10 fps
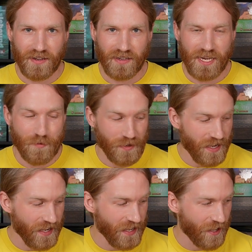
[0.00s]
keep an
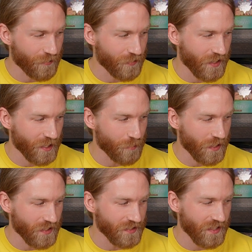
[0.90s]
eye out for Honey
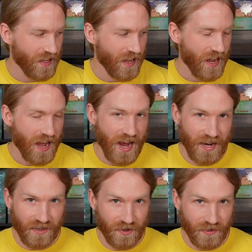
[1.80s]
Buzz. I
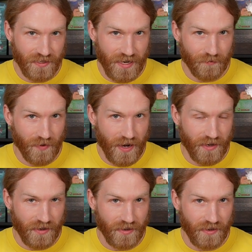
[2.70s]
had a hard time
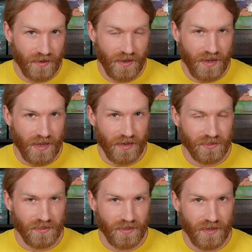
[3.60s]
finding it. I
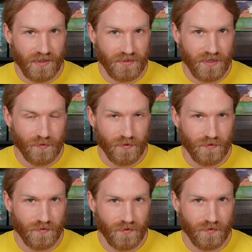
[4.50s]
actually got this off of
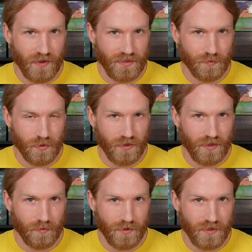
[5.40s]
Facebook,
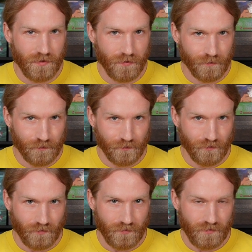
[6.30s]
I believe,
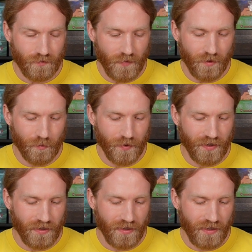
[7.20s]

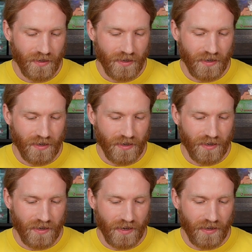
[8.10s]
but
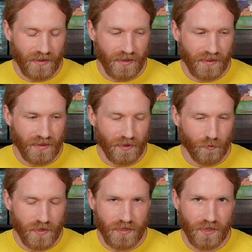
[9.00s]
I think it
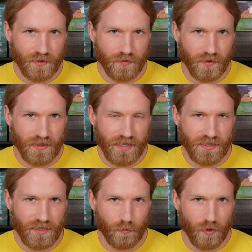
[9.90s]
retails for a
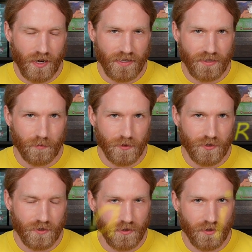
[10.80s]
decent price. I'm
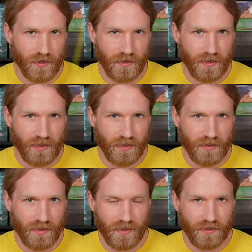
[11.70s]
sure they're going to get
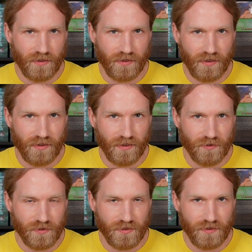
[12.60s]
it in
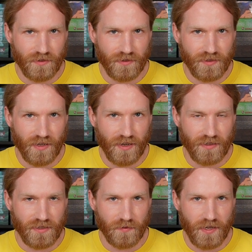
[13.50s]
those
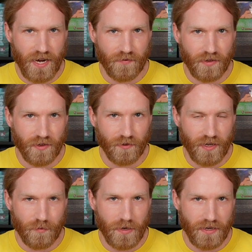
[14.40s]
stocks if they haven't
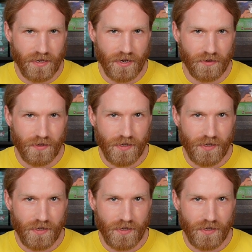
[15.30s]
already by now.